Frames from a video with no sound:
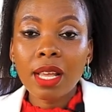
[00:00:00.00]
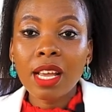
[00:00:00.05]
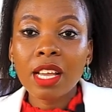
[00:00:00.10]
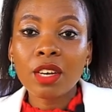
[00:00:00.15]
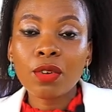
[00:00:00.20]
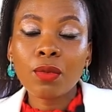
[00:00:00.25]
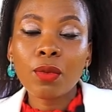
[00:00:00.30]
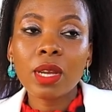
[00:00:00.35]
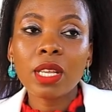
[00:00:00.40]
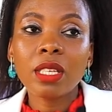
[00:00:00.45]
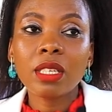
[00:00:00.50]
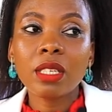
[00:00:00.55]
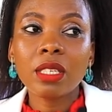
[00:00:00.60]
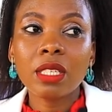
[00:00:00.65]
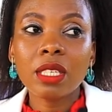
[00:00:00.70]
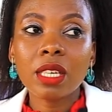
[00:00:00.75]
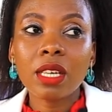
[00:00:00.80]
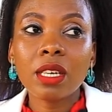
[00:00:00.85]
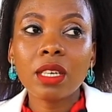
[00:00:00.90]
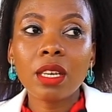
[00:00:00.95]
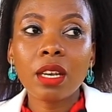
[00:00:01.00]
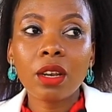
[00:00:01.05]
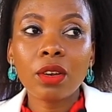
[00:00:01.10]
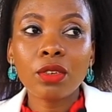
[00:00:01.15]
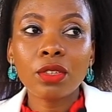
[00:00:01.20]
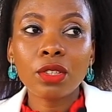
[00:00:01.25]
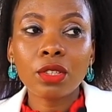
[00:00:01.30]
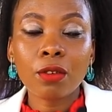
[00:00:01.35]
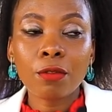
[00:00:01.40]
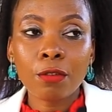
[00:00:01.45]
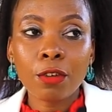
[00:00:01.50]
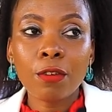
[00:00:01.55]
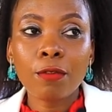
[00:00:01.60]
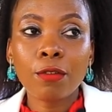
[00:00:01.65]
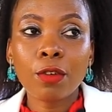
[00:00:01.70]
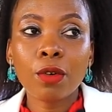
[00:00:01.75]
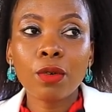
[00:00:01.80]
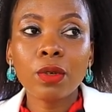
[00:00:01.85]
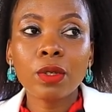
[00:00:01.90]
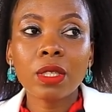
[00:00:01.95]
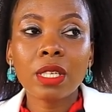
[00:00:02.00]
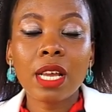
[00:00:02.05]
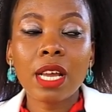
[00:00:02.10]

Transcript: and we did lots of reviews,